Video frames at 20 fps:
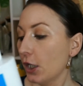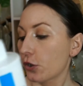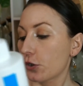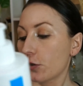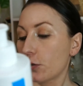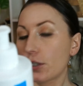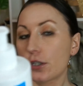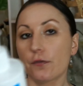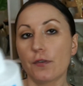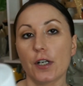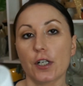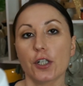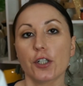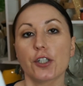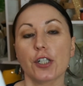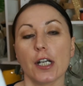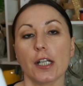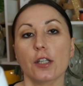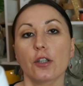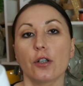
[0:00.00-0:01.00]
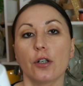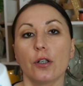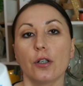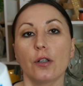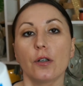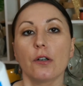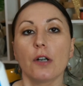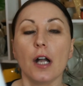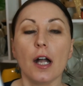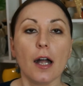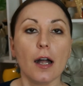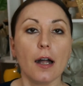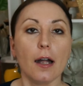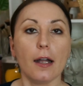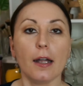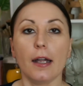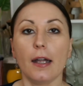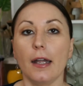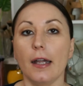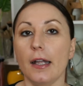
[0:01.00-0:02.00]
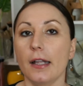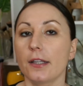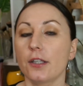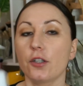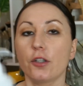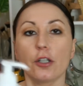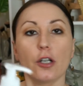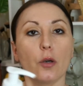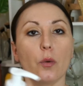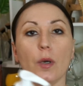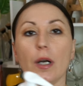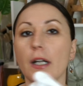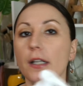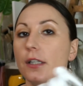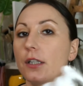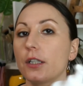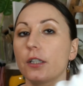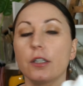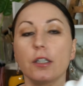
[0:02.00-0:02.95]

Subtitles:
so it's very gentle. And you know what,